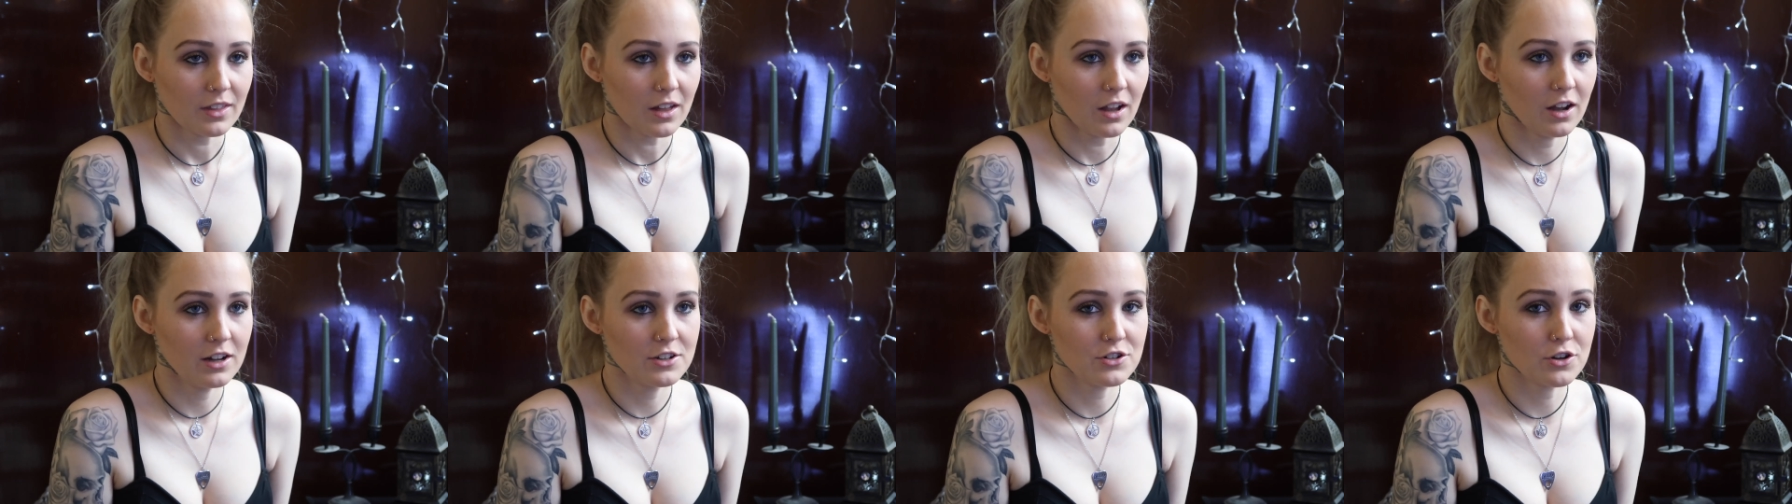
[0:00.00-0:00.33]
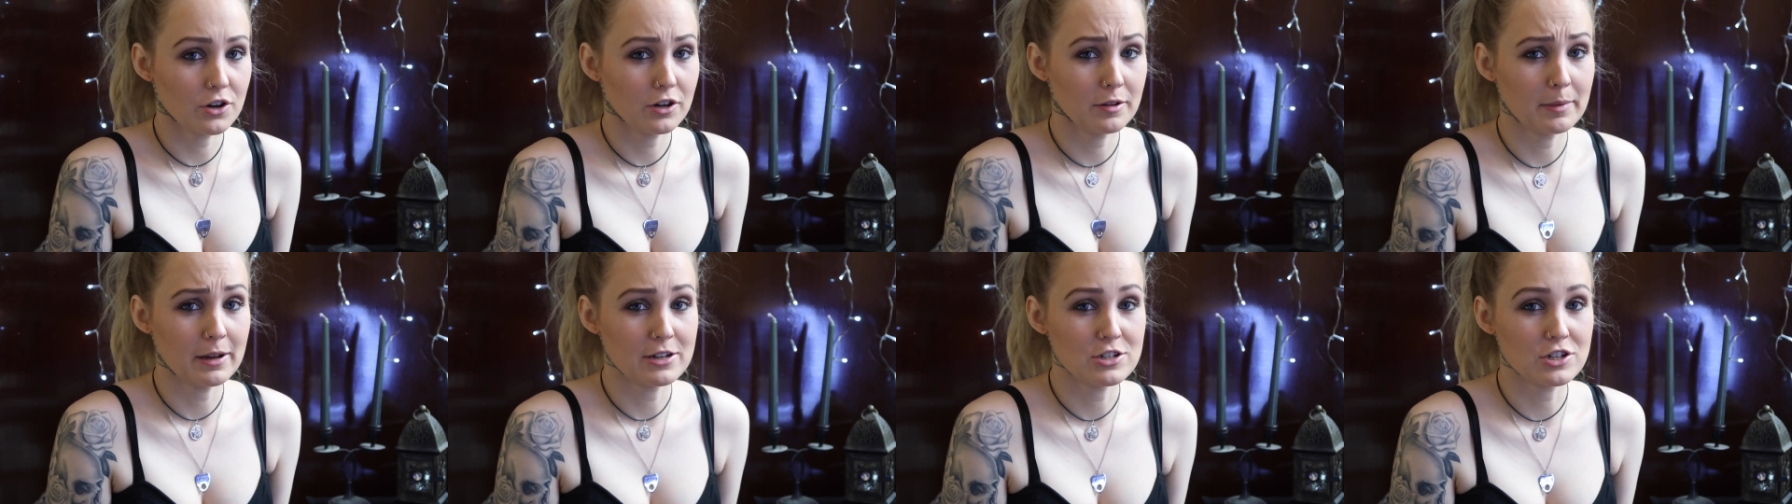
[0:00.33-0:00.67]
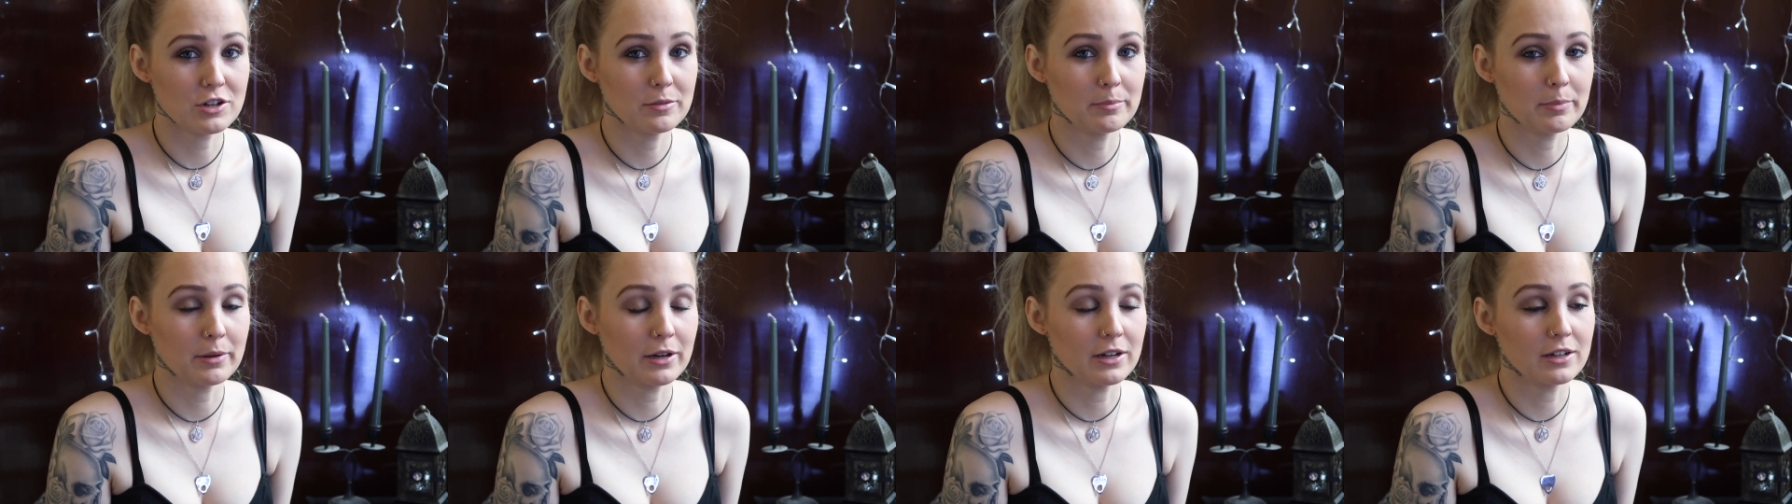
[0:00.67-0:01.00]
I don't
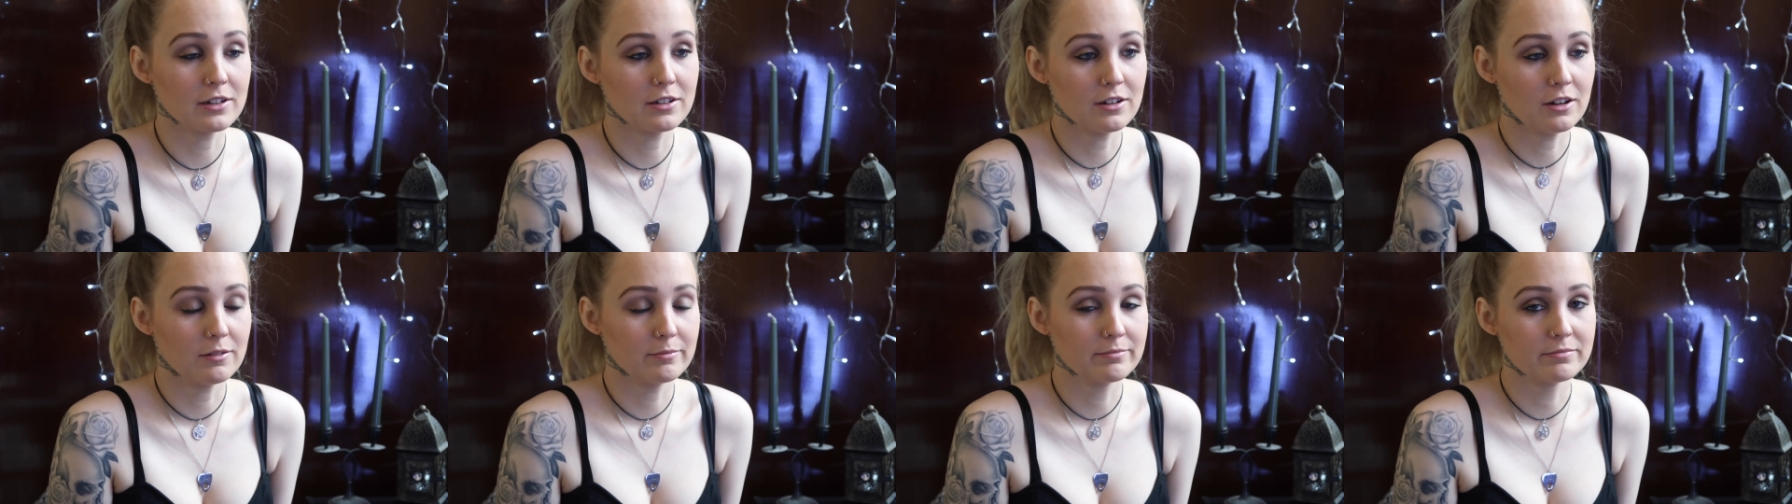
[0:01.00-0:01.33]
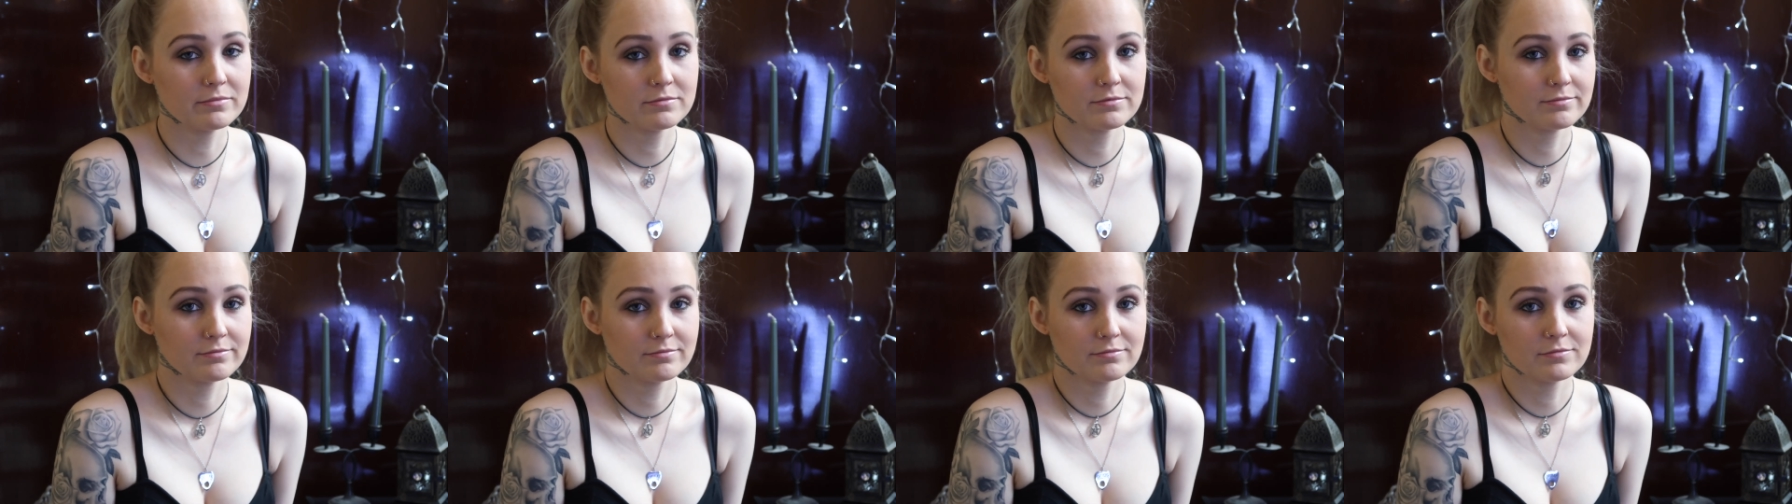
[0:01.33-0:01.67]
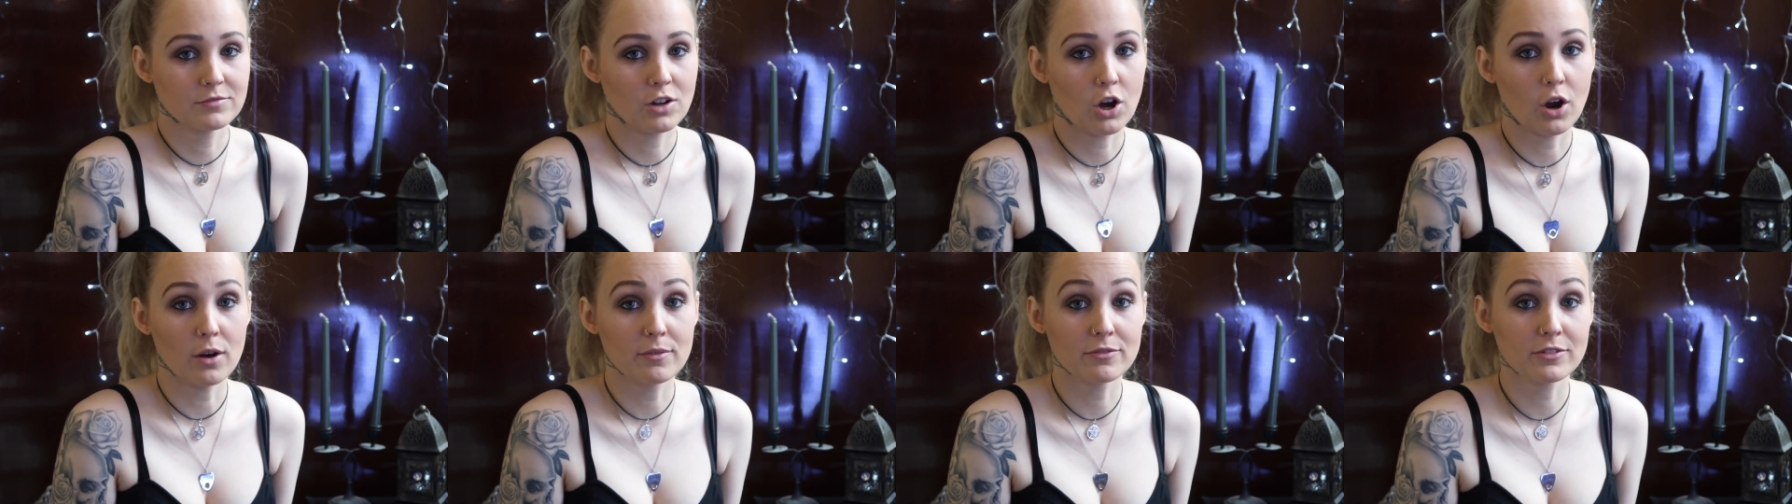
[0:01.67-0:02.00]
imagine, but
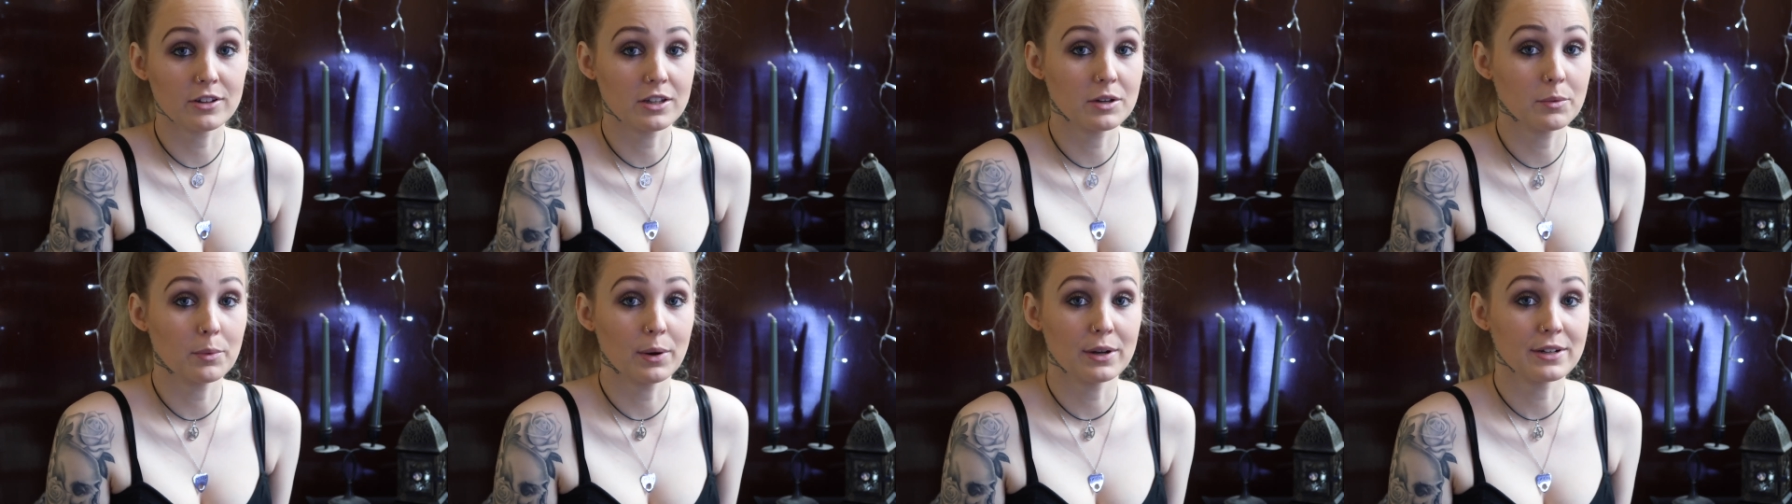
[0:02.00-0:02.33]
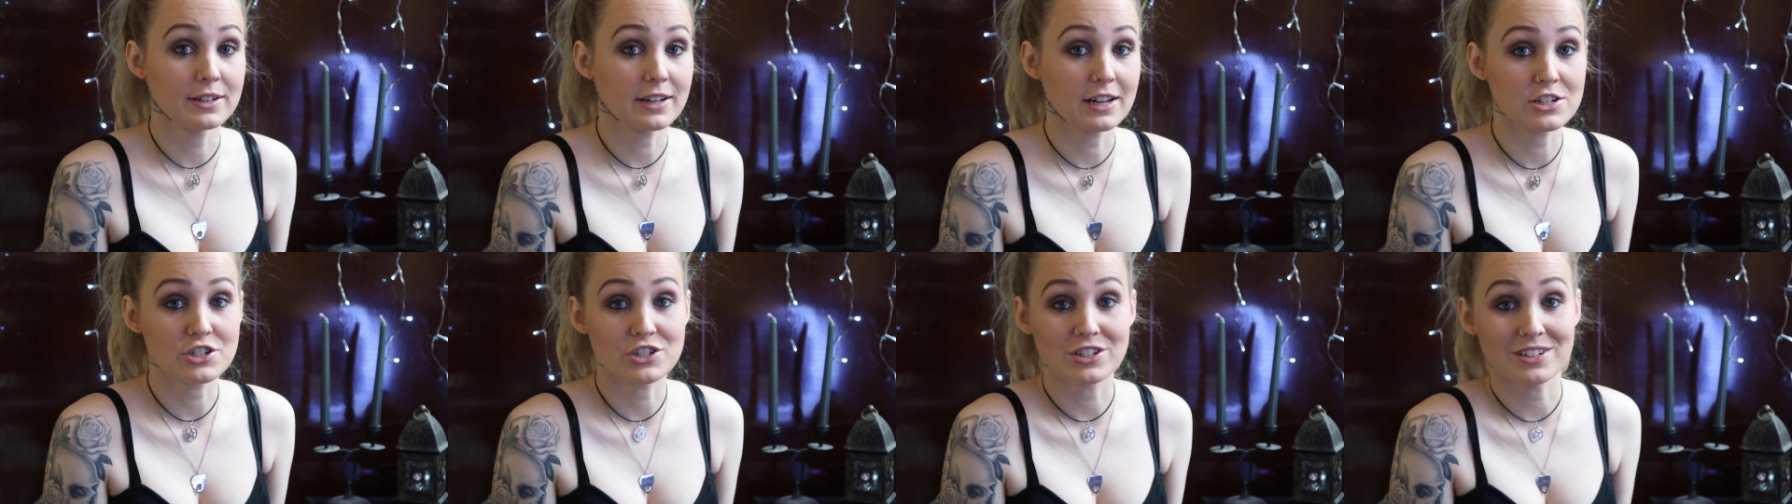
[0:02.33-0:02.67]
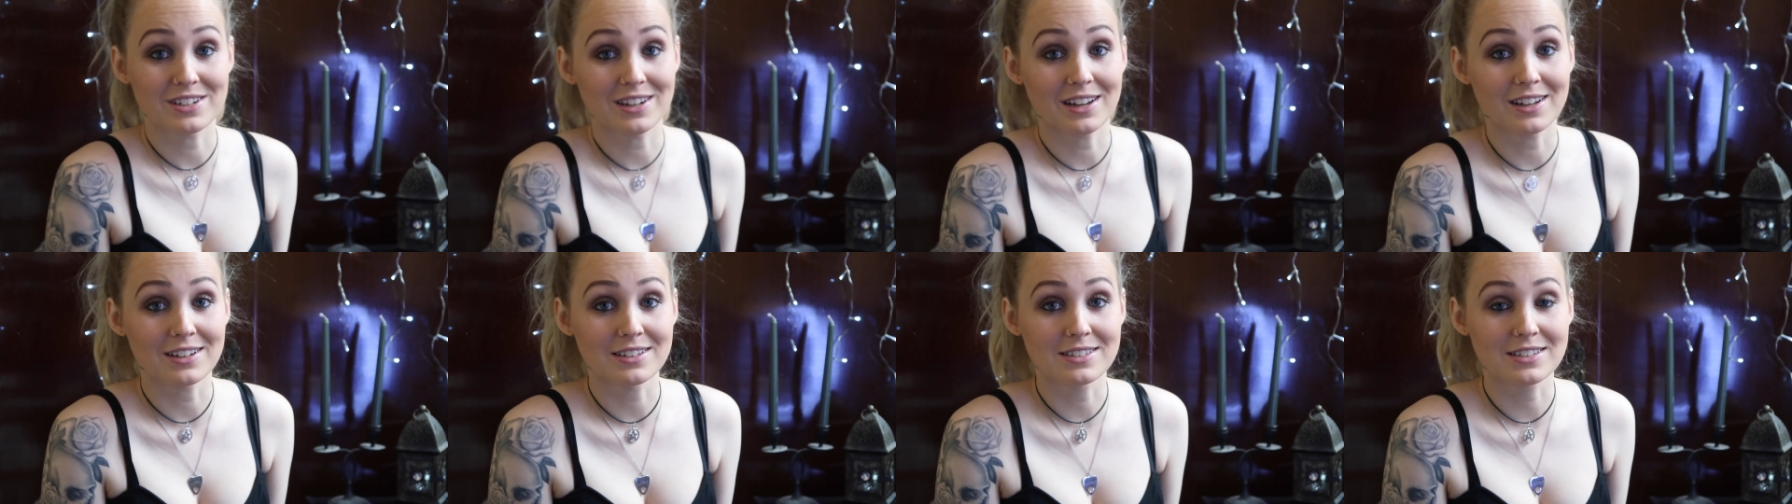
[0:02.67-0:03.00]
hopefully one day she
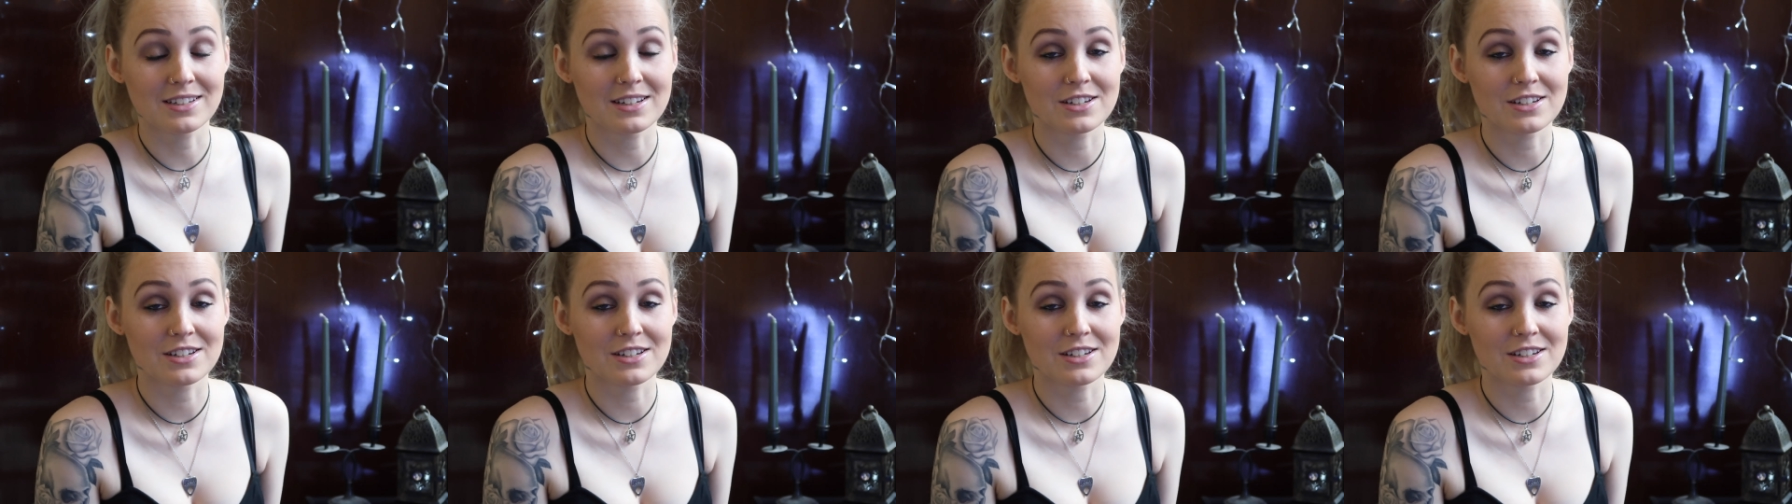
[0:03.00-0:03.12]
does,